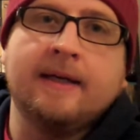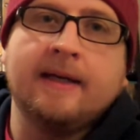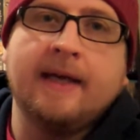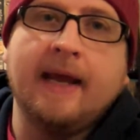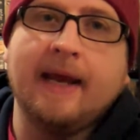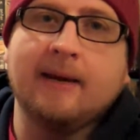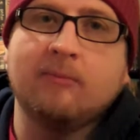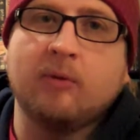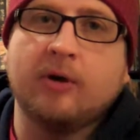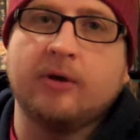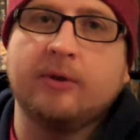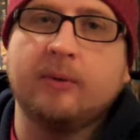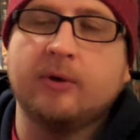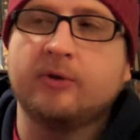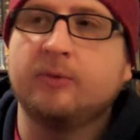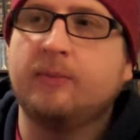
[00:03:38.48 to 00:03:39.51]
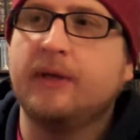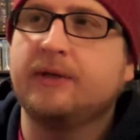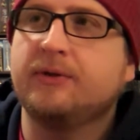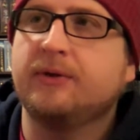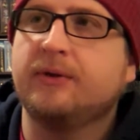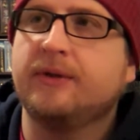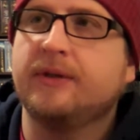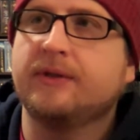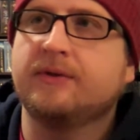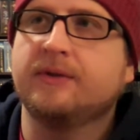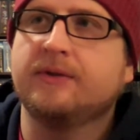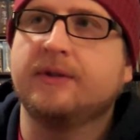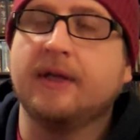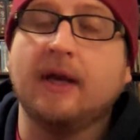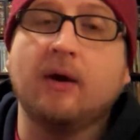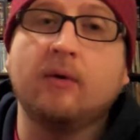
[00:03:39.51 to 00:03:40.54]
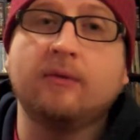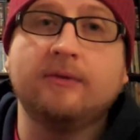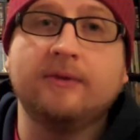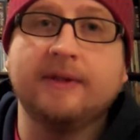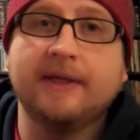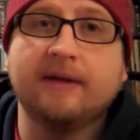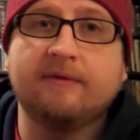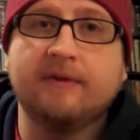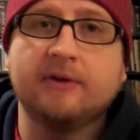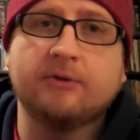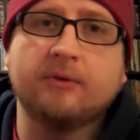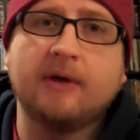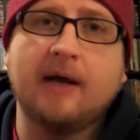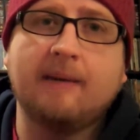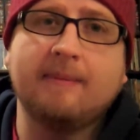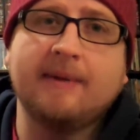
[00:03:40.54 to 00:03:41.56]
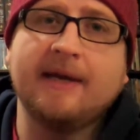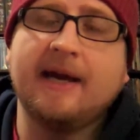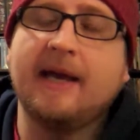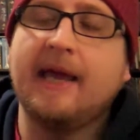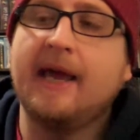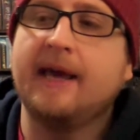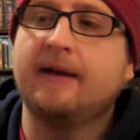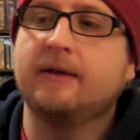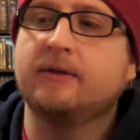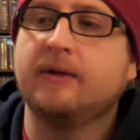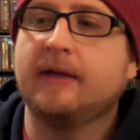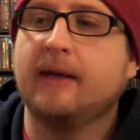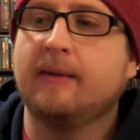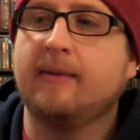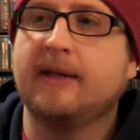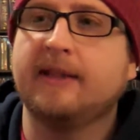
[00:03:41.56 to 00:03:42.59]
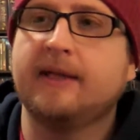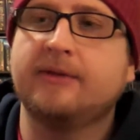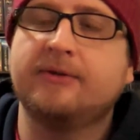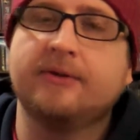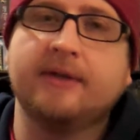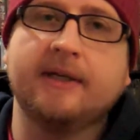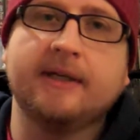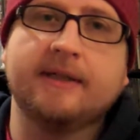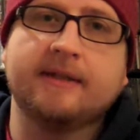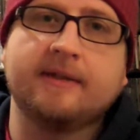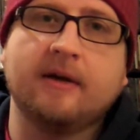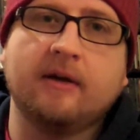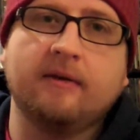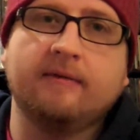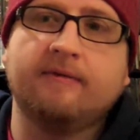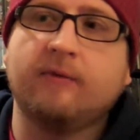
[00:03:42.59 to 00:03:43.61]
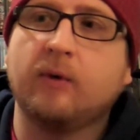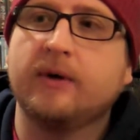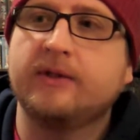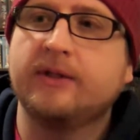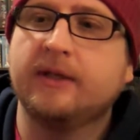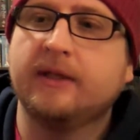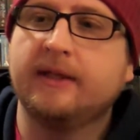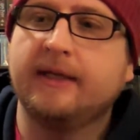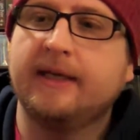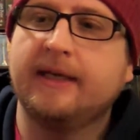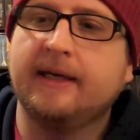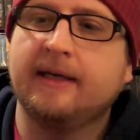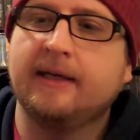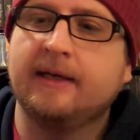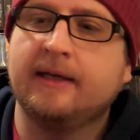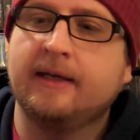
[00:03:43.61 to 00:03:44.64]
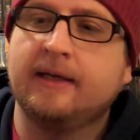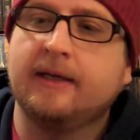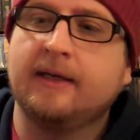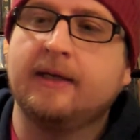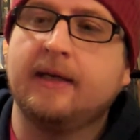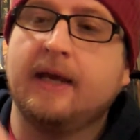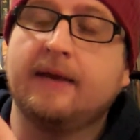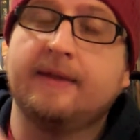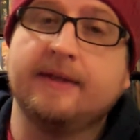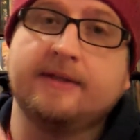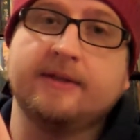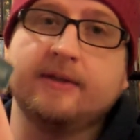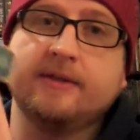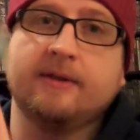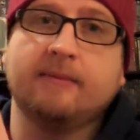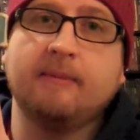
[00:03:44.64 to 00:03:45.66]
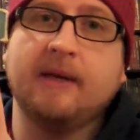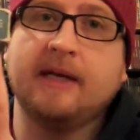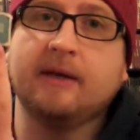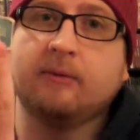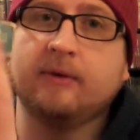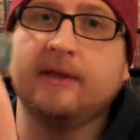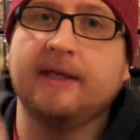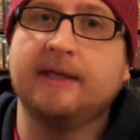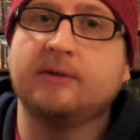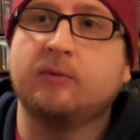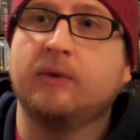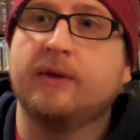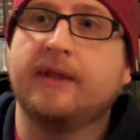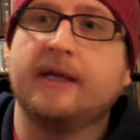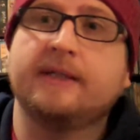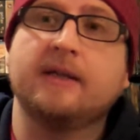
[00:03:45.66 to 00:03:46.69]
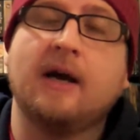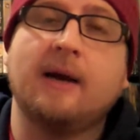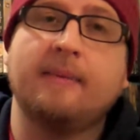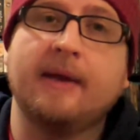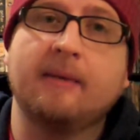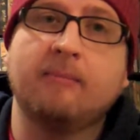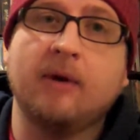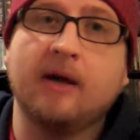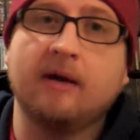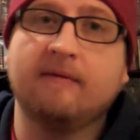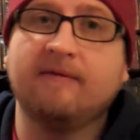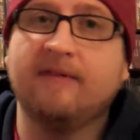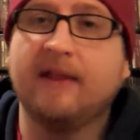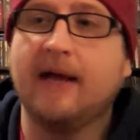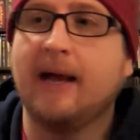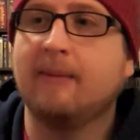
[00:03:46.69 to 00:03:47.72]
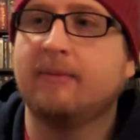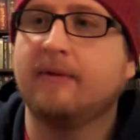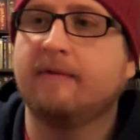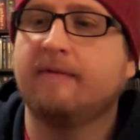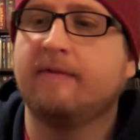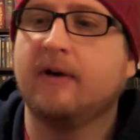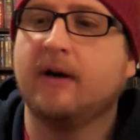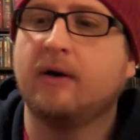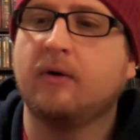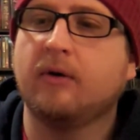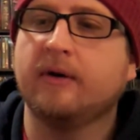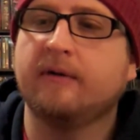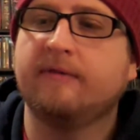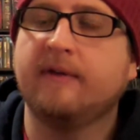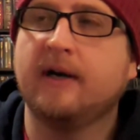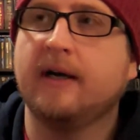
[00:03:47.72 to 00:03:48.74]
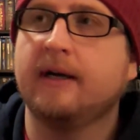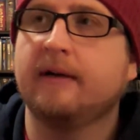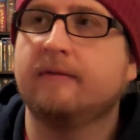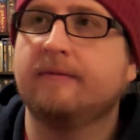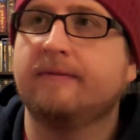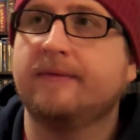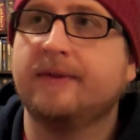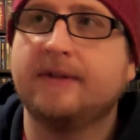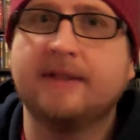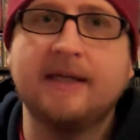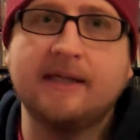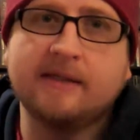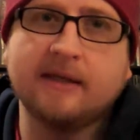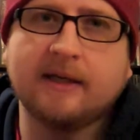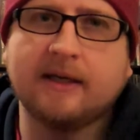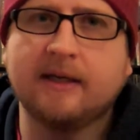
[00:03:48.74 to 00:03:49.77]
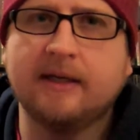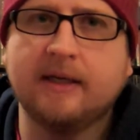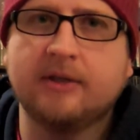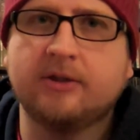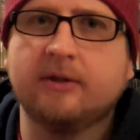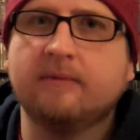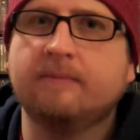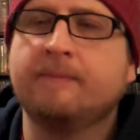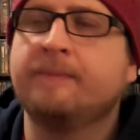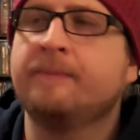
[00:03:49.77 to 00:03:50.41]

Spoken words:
Hamburger, the Motion Picture. This is the only official copy I had until I got my Laserdisc. Unfortunately, and this is a media release with a top and bottom flap. Very hard to find. Decent condition.